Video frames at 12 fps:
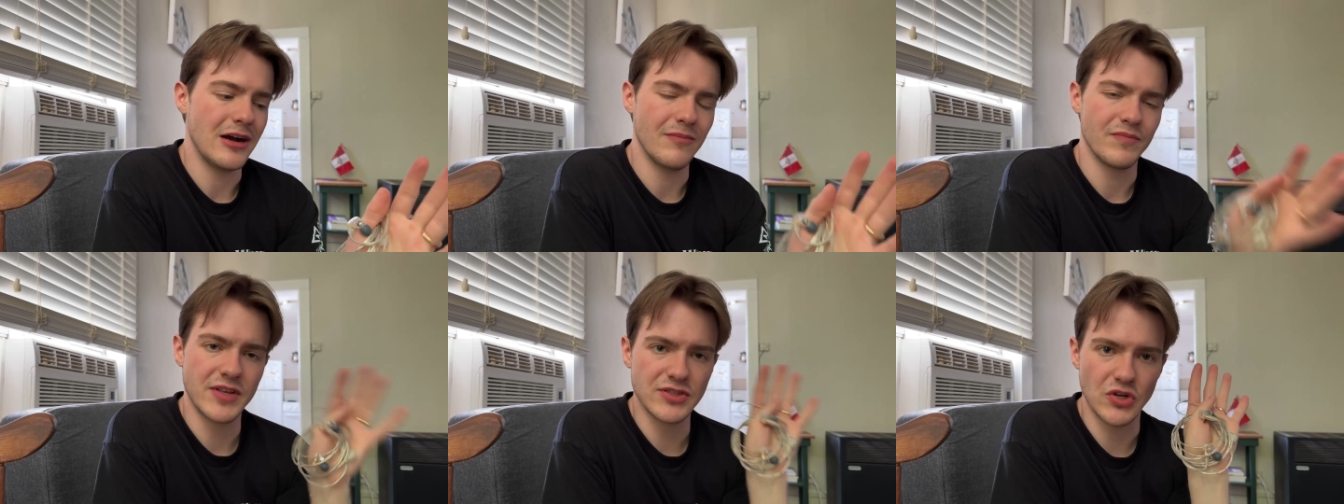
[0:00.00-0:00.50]

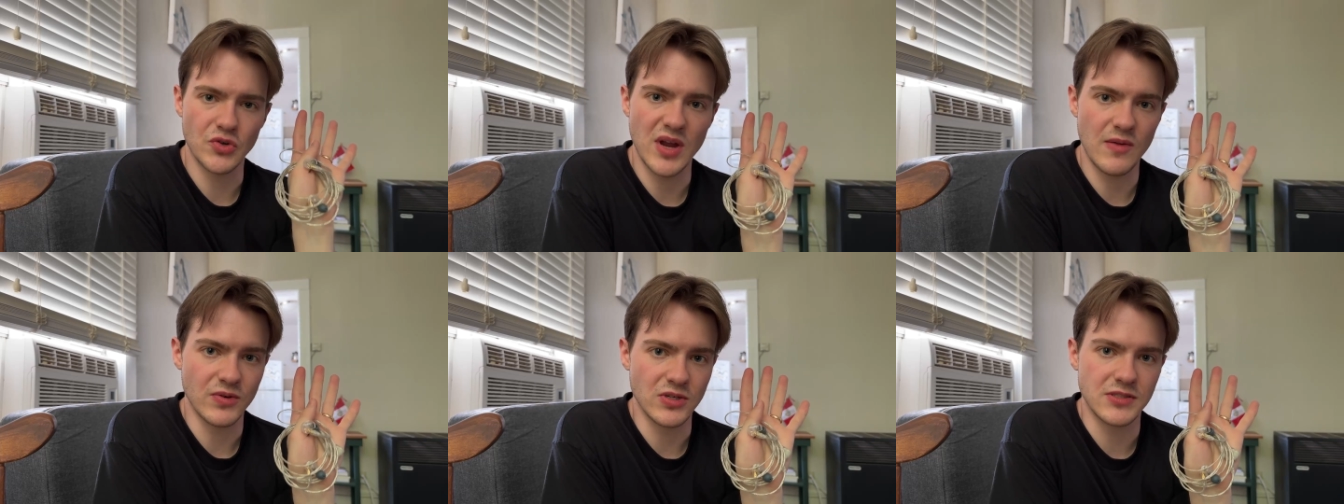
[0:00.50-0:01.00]
these are great
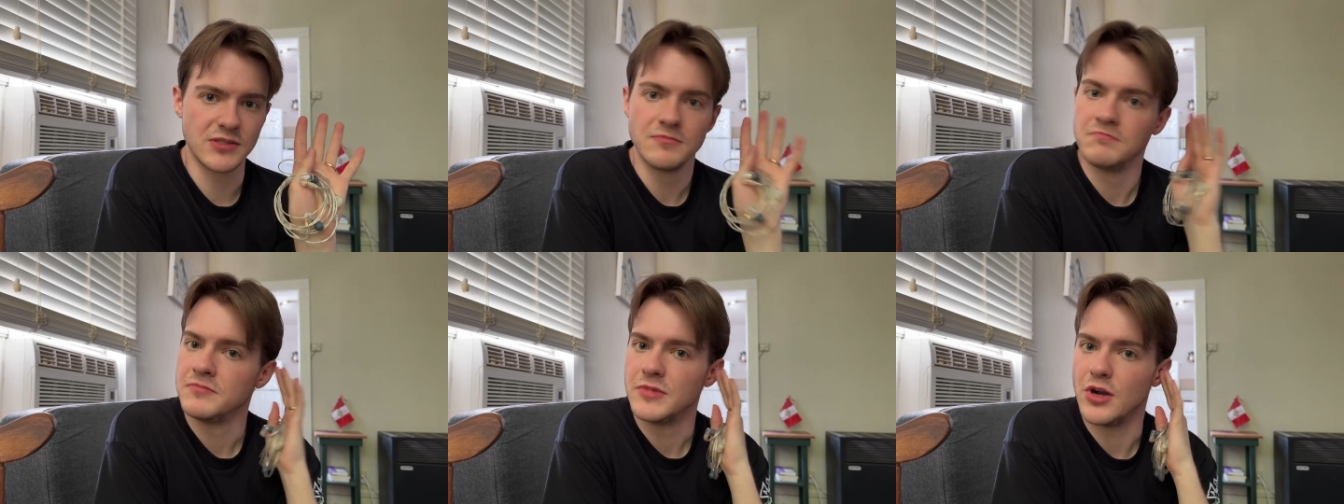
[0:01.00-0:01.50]
for just,
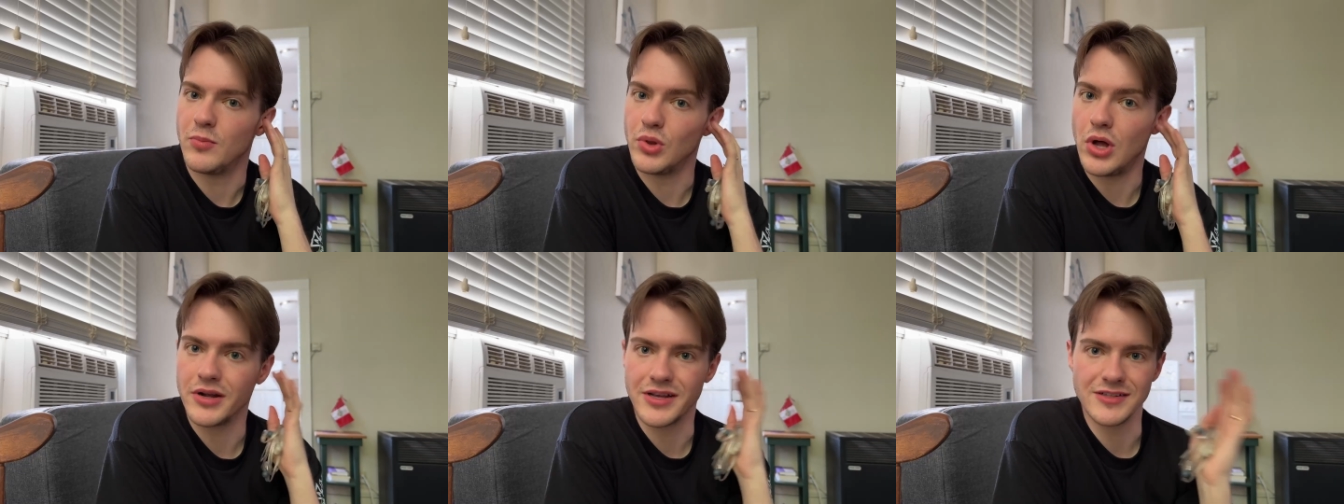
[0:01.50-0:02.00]

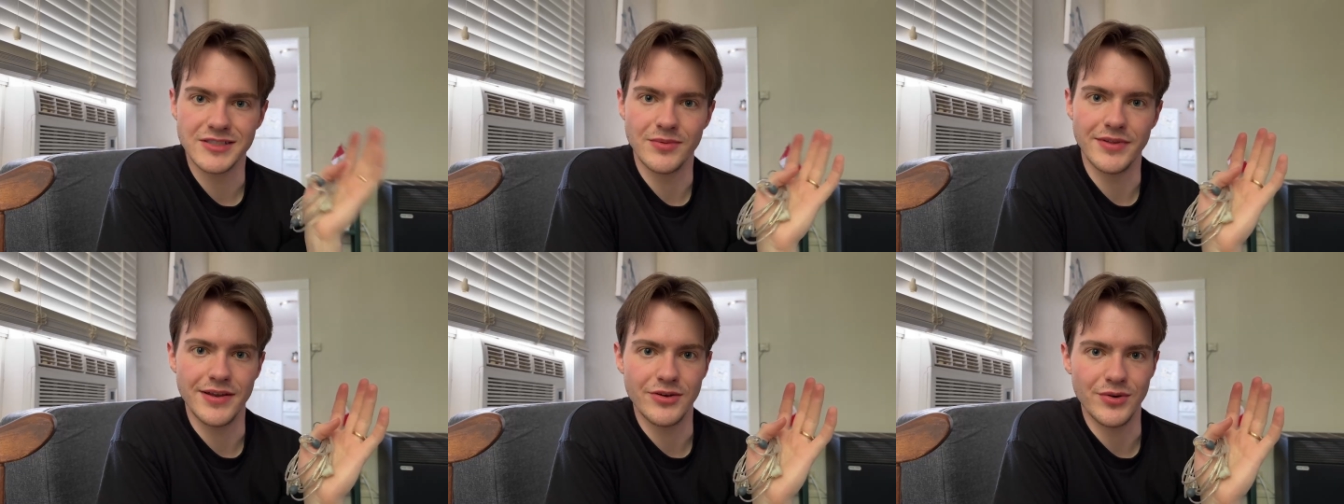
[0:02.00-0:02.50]
blocking some of
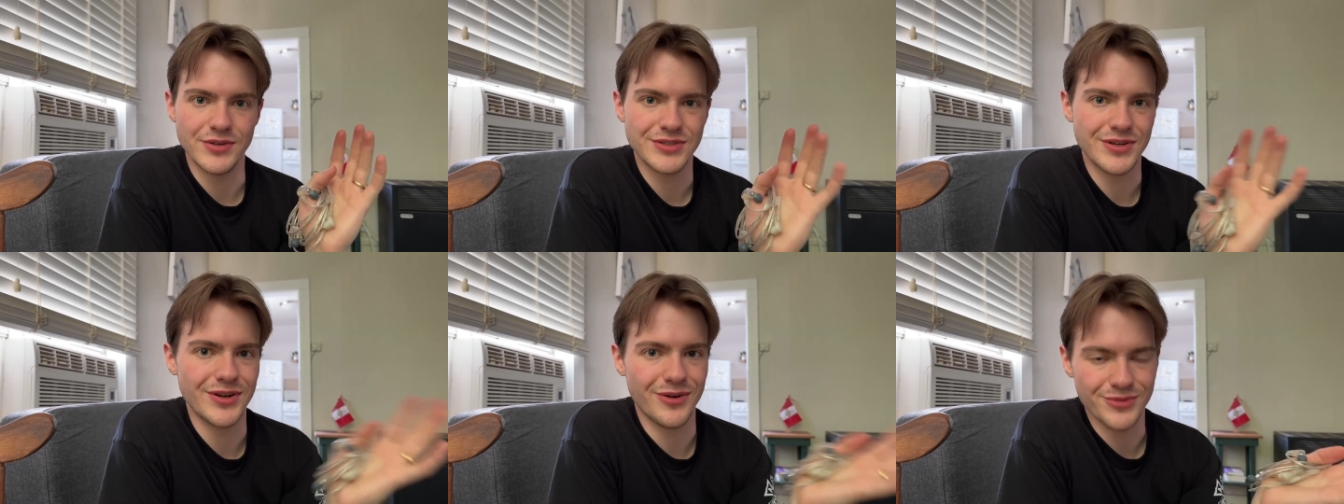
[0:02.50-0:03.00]
that noise so you
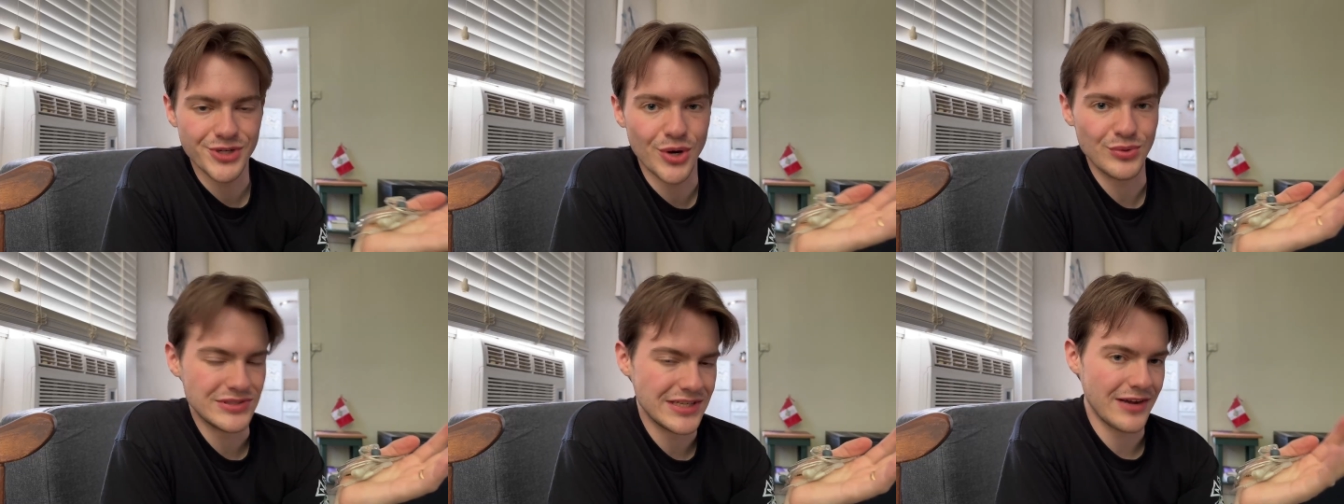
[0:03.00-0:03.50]
don't go
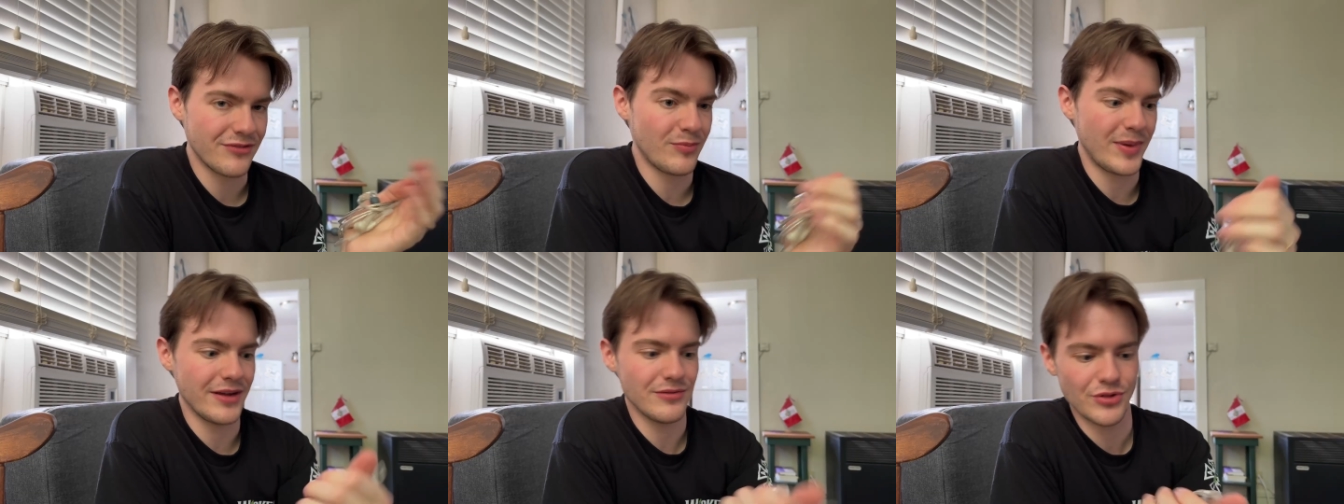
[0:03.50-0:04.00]
deaf
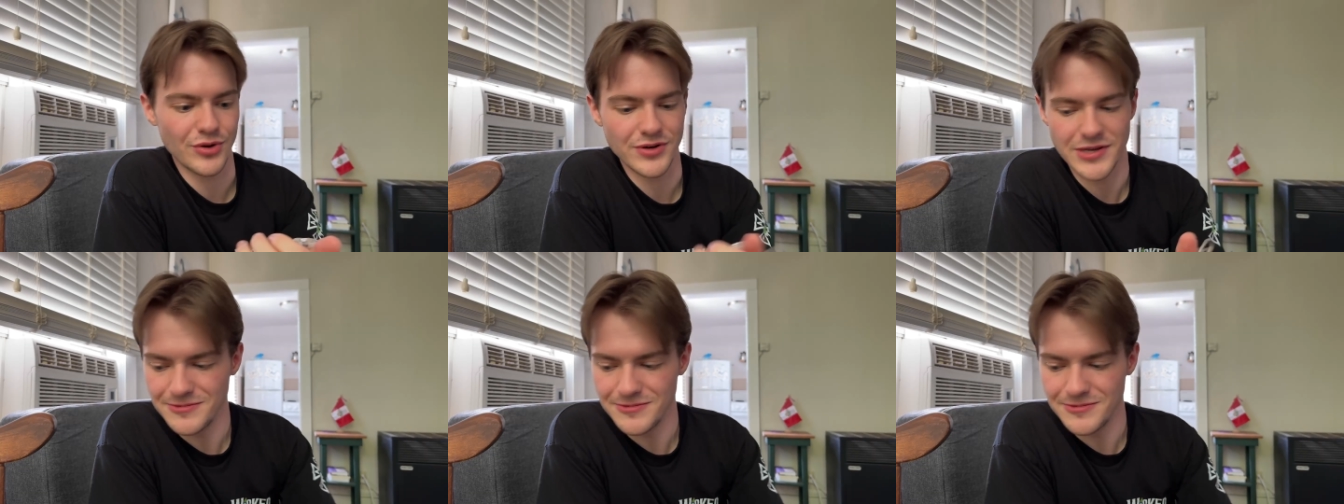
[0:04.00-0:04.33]
by 30.